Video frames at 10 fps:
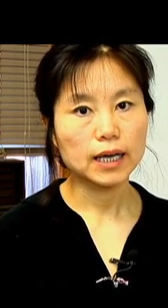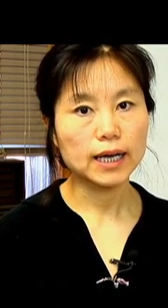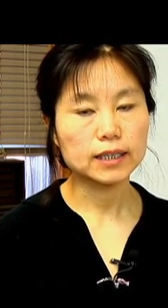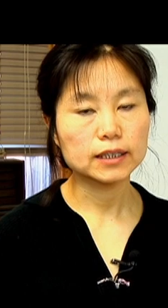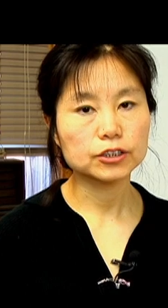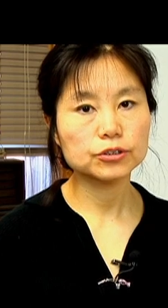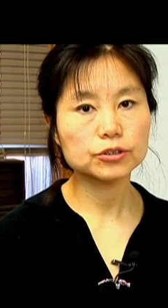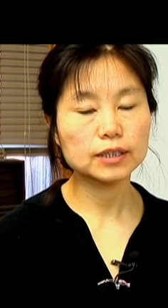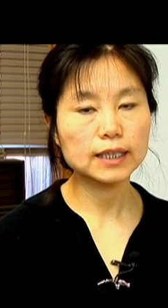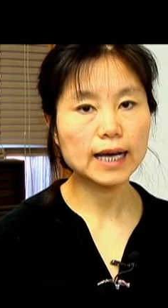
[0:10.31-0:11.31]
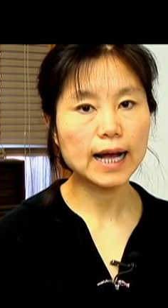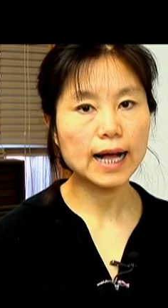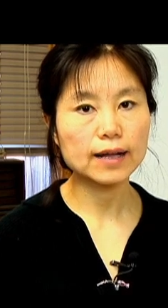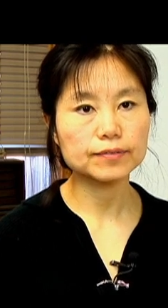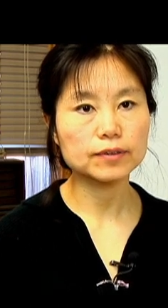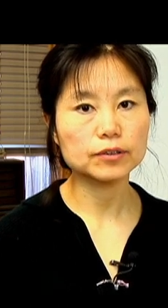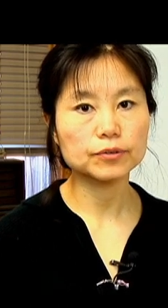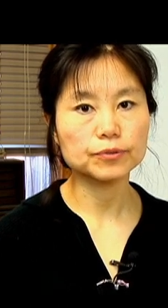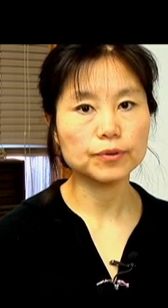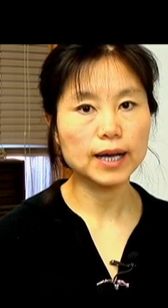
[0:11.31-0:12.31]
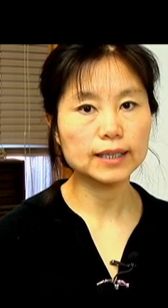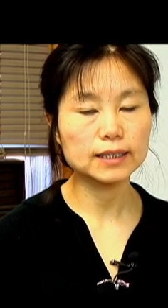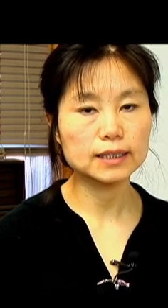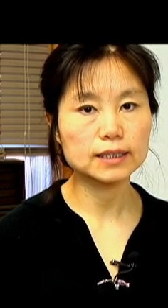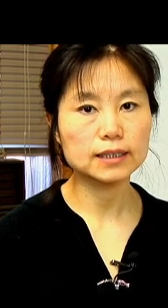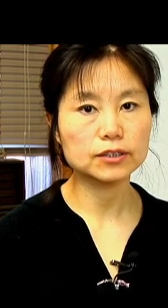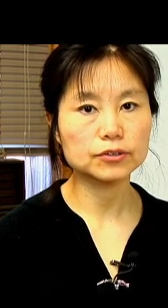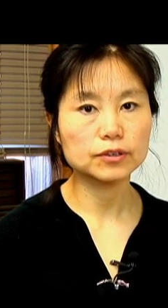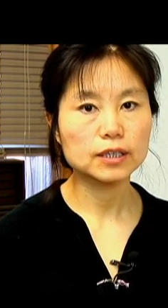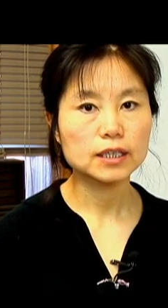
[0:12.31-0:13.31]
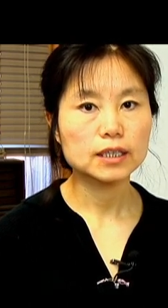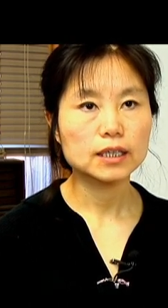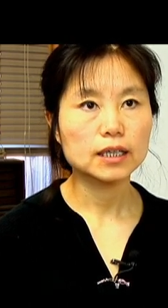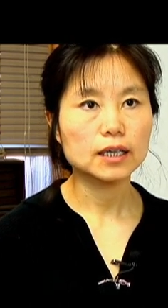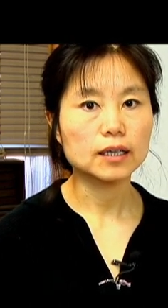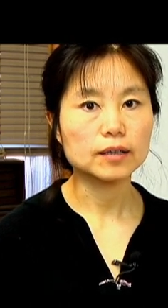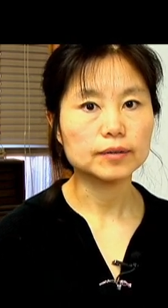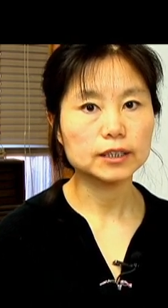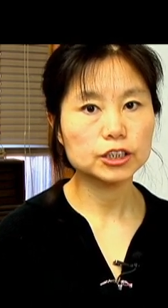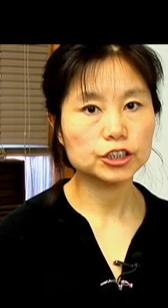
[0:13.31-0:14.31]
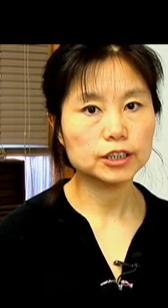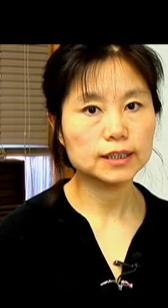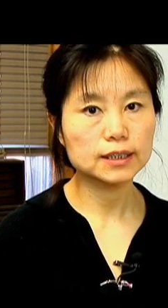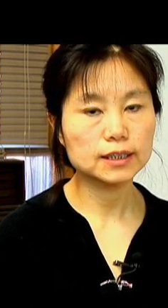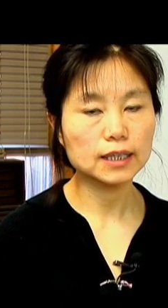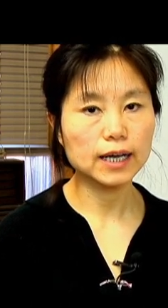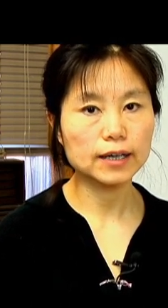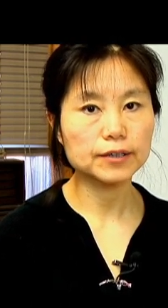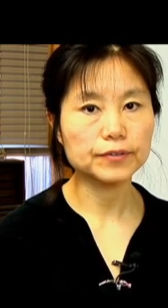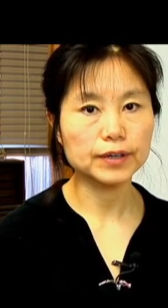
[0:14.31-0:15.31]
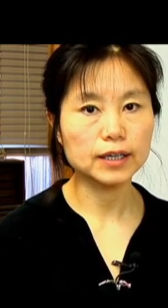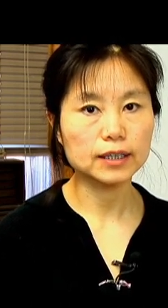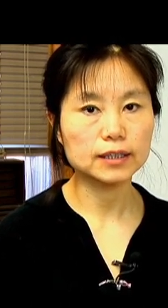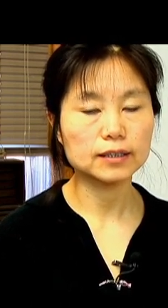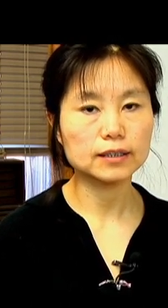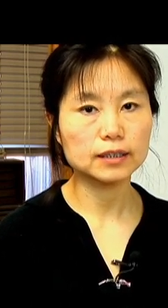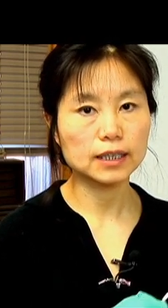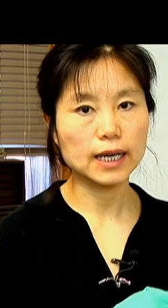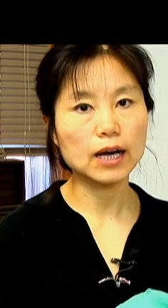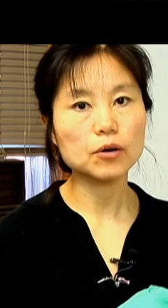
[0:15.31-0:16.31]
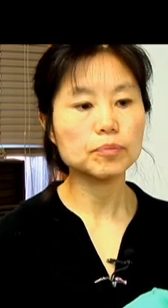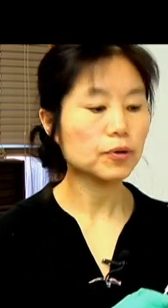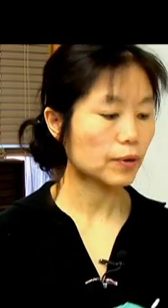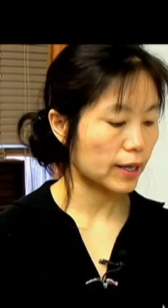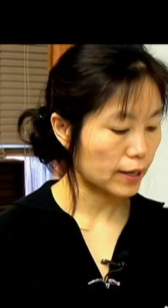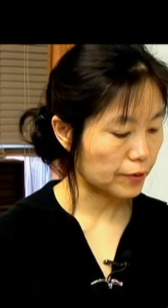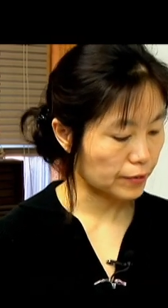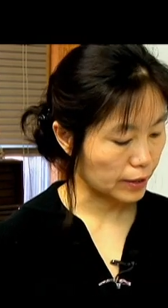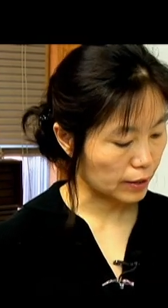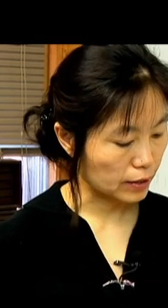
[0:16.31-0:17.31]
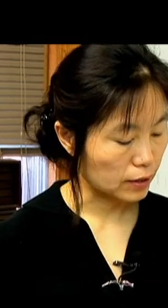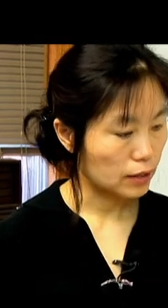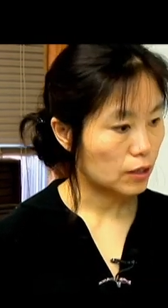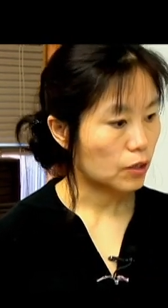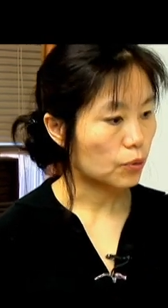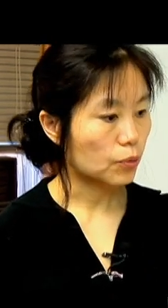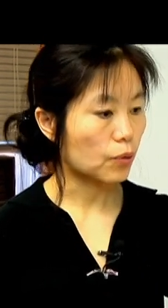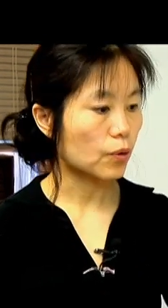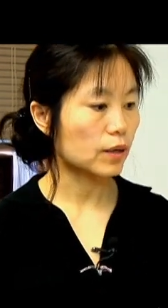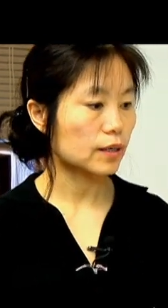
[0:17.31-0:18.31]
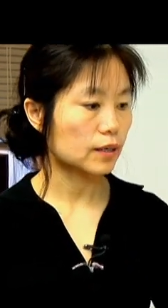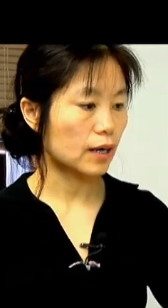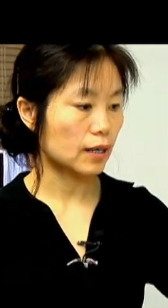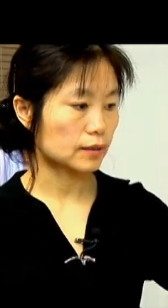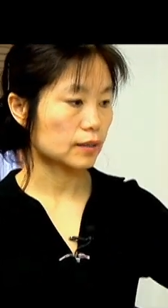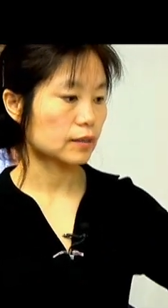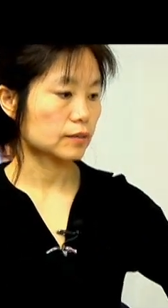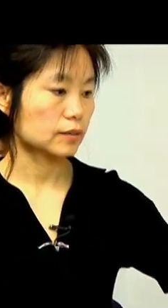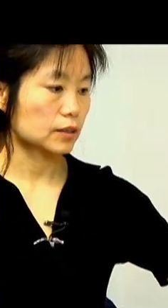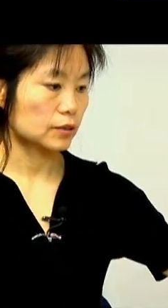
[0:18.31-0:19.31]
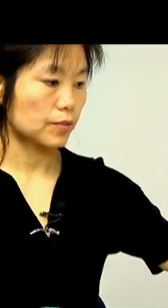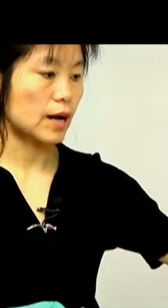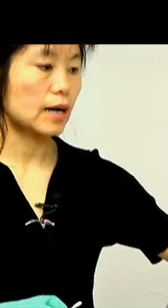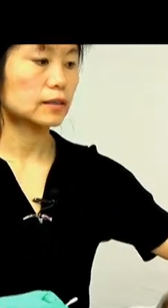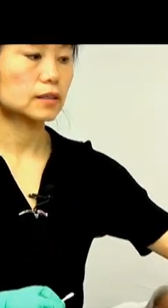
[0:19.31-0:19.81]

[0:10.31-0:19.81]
And they usually have uh, redness, uh, itchy area, either in the elbow area or on the, around